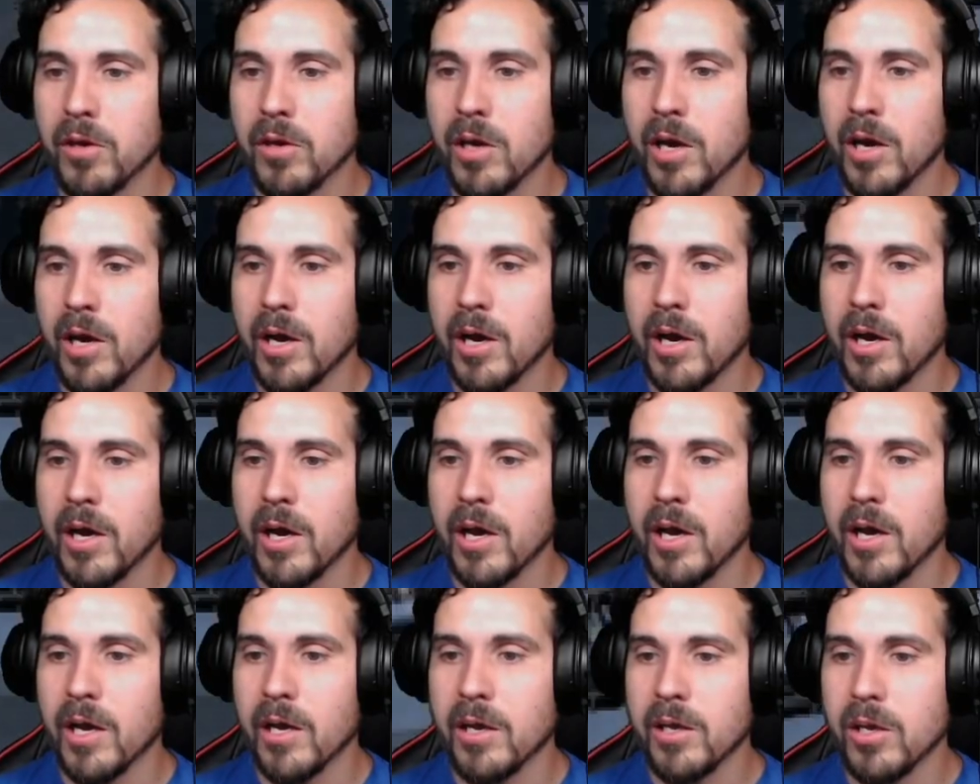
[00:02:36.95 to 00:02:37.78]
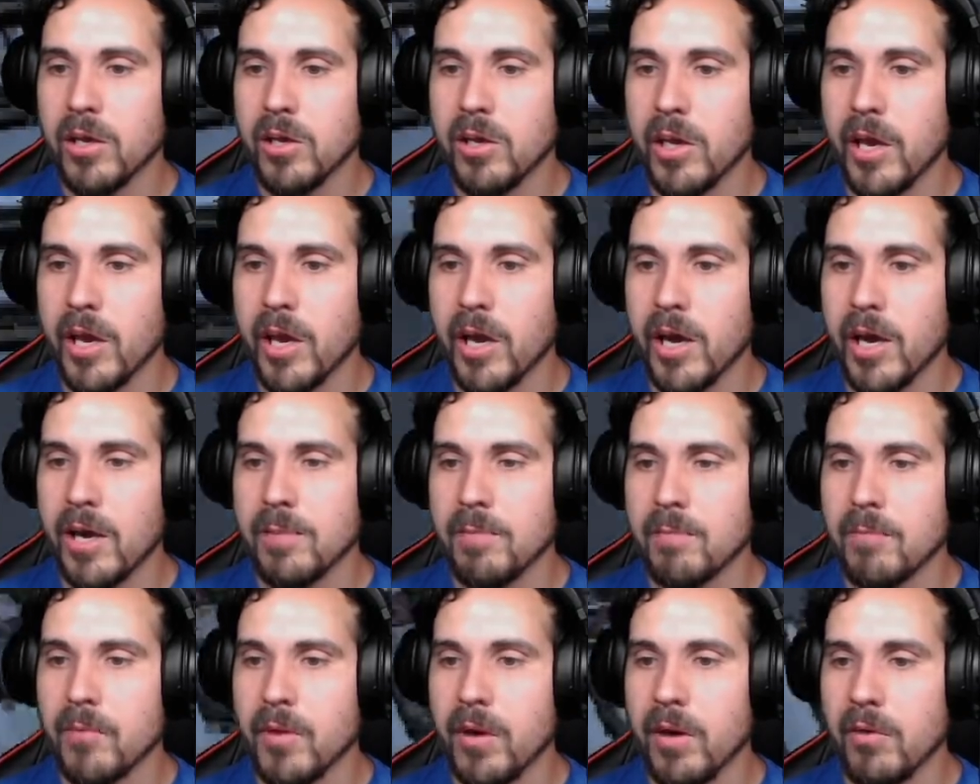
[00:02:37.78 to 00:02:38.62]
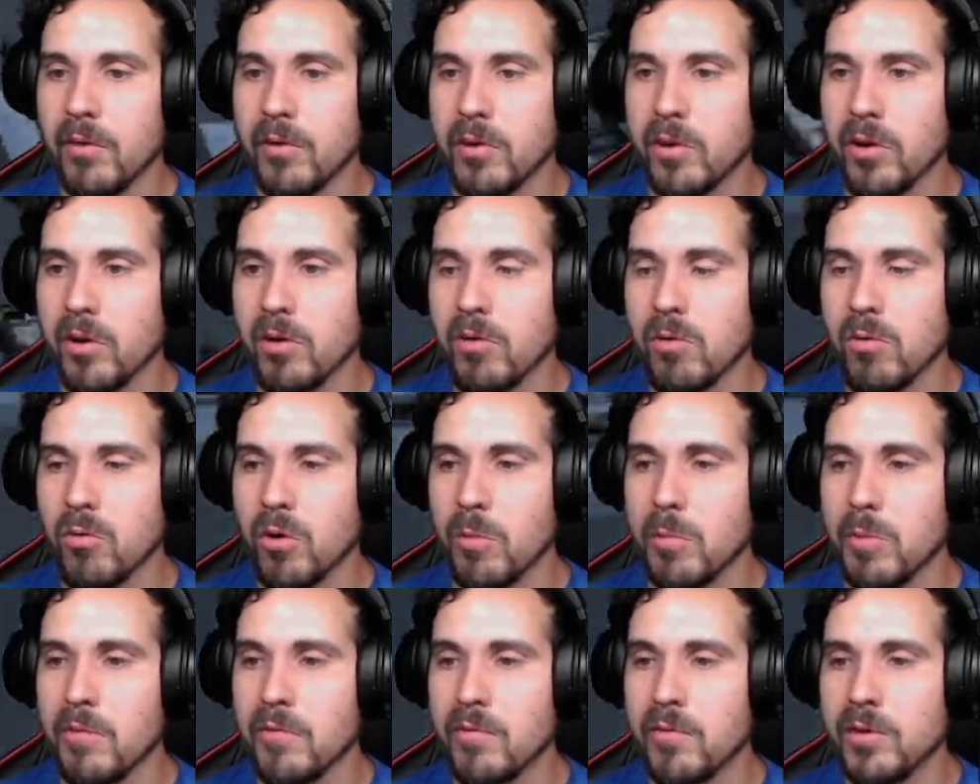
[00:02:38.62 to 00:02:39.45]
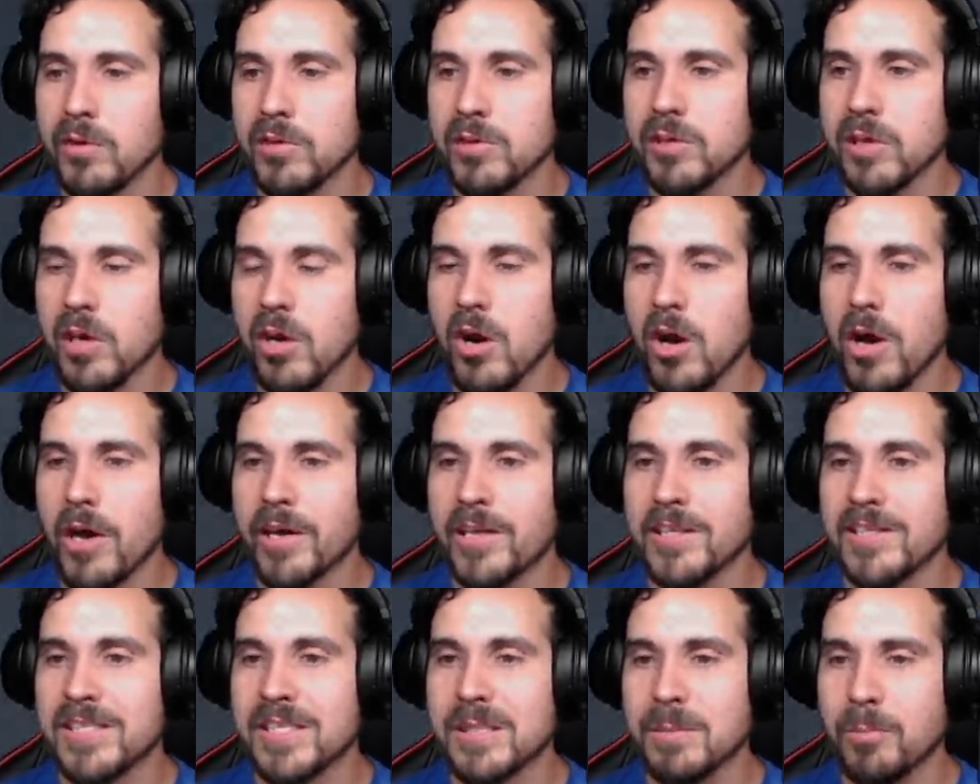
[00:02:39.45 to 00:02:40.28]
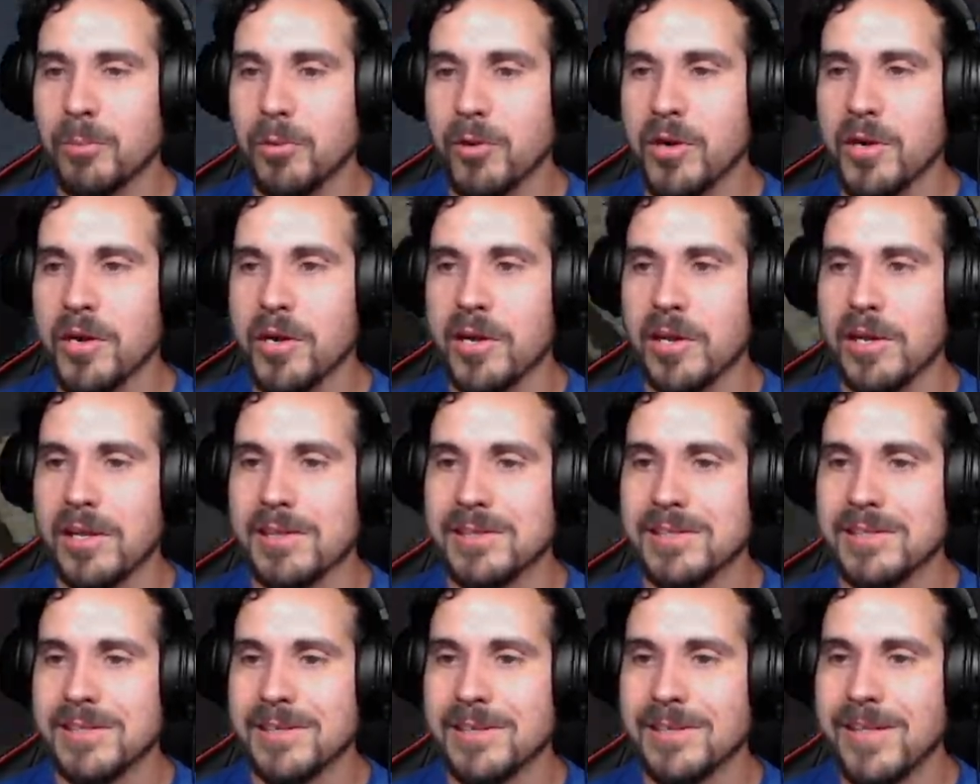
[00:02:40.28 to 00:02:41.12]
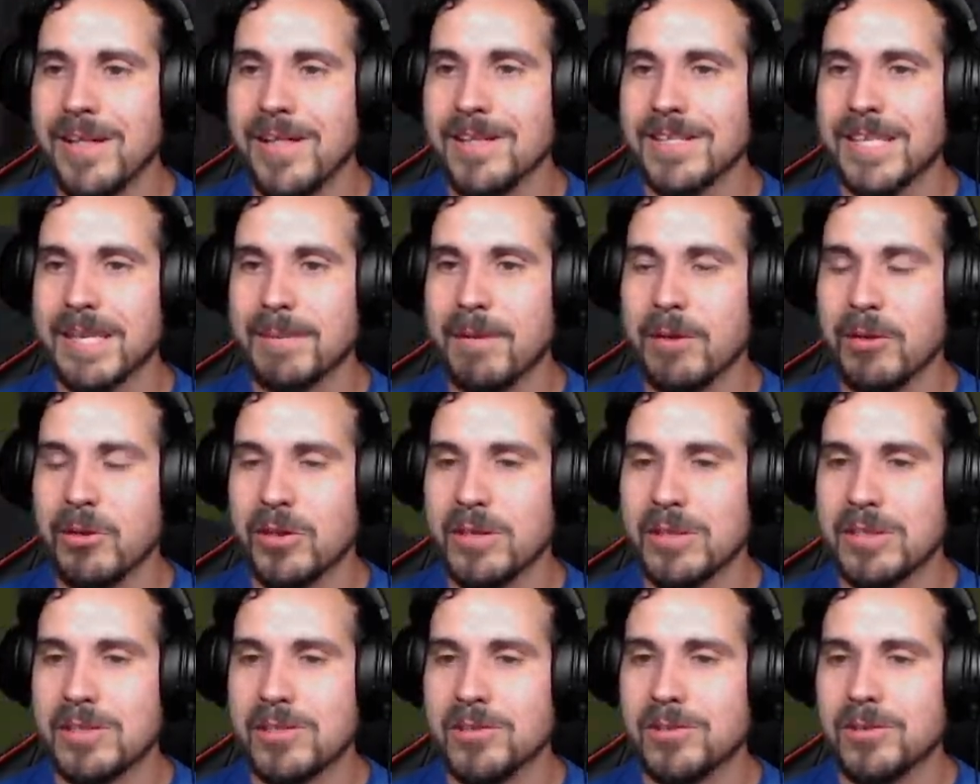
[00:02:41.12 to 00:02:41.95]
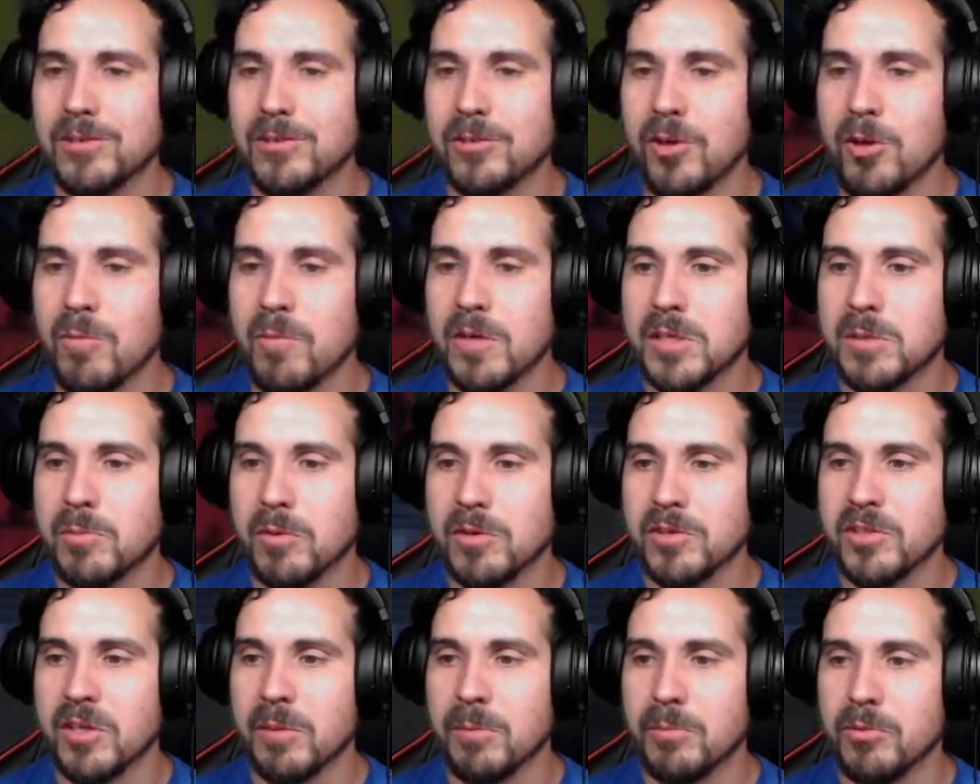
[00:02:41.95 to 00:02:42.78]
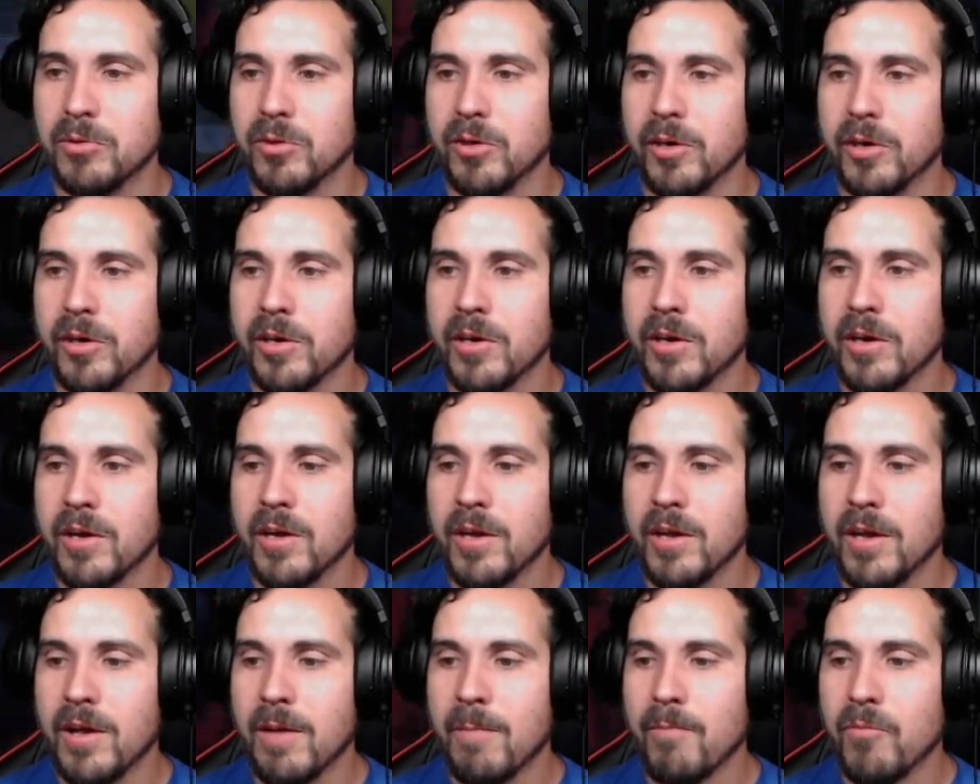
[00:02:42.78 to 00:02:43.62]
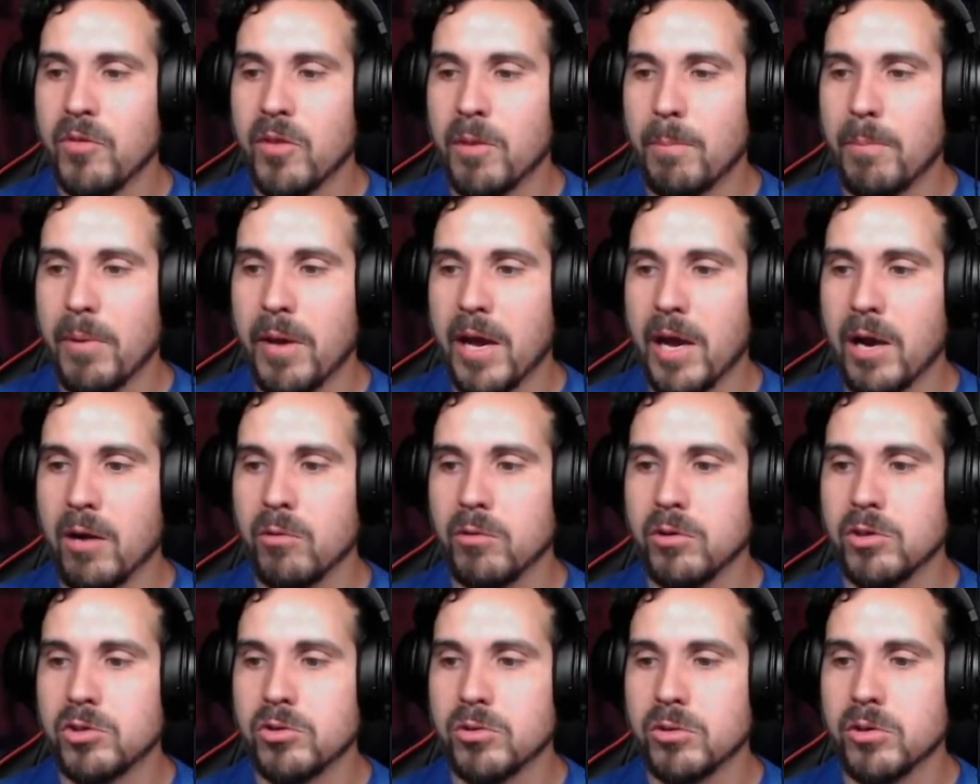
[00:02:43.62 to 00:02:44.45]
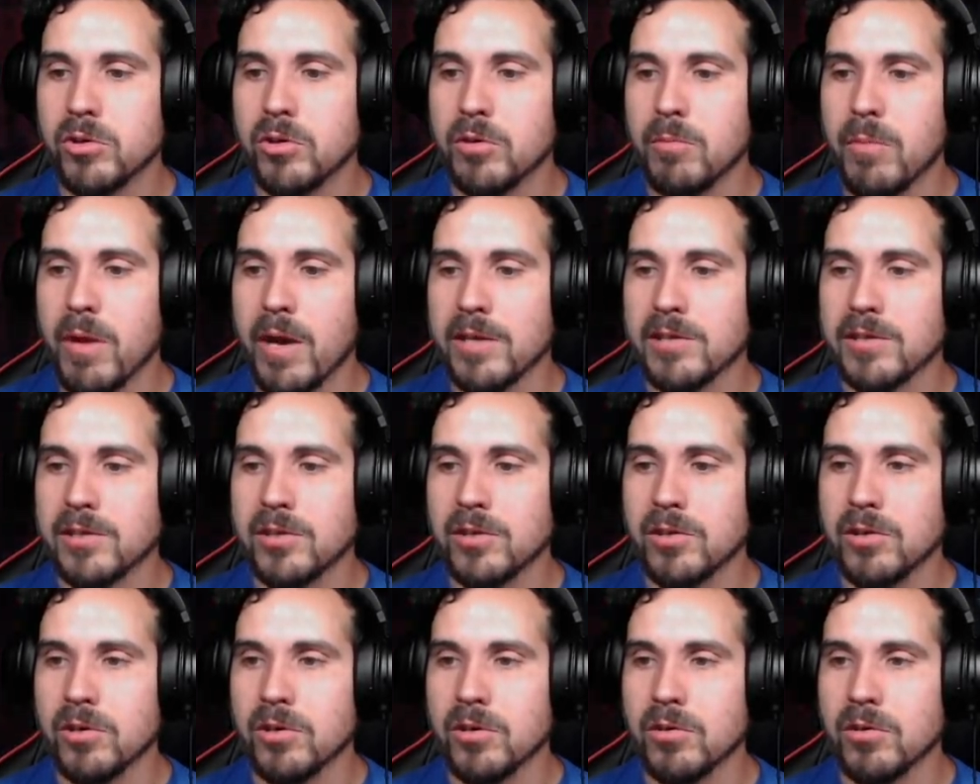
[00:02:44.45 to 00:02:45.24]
Uh, yeah, there we go. Horror movies. Oh, I can sprint. That's gonna make things so much more simpler. The Power Drill Massacre.